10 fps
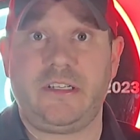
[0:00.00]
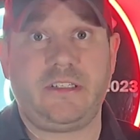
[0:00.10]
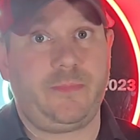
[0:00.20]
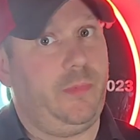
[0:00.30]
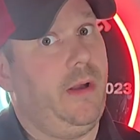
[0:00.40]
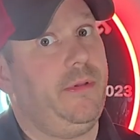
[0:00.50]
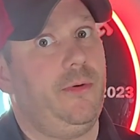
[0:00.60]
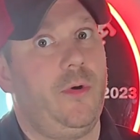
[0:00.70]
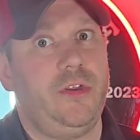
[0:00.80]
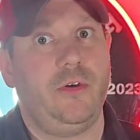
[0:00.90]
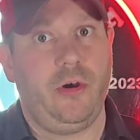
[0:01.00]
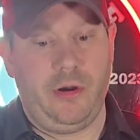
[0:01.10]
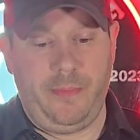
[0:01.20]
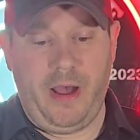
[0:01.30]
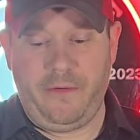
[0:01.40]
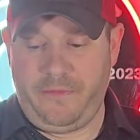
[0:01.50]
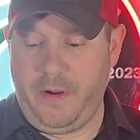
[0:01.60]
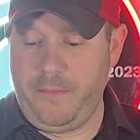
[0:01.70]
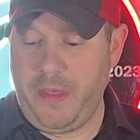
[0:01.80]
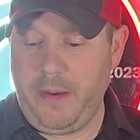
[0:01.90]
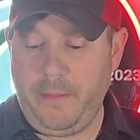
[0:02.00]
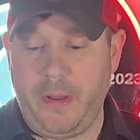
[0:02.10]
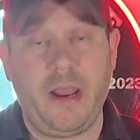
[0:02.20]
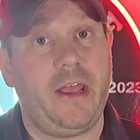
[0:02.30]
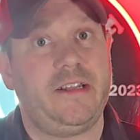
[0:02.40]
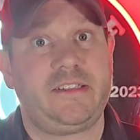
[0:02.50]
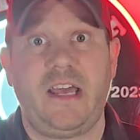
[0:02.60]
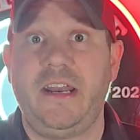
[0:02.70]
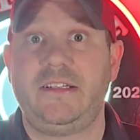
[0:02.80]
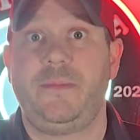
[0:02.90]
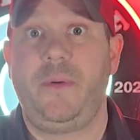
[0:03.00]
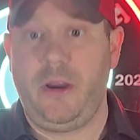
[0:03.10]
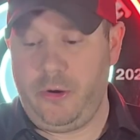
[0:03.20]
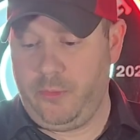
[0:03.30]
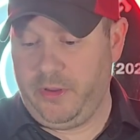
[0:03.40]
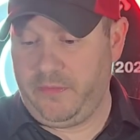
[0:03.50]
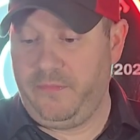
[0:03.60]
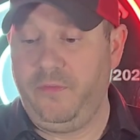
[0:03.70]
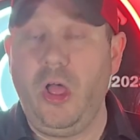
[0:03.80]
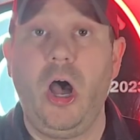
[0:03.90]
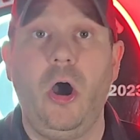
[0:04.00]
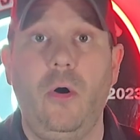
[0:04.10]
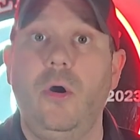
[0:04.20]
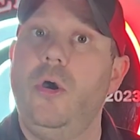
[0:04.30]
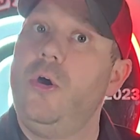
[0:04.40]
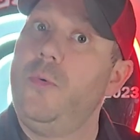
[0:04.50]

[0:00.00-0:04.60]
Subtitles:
It's probably the one you heard about from them, and I decided to pair it with Flow,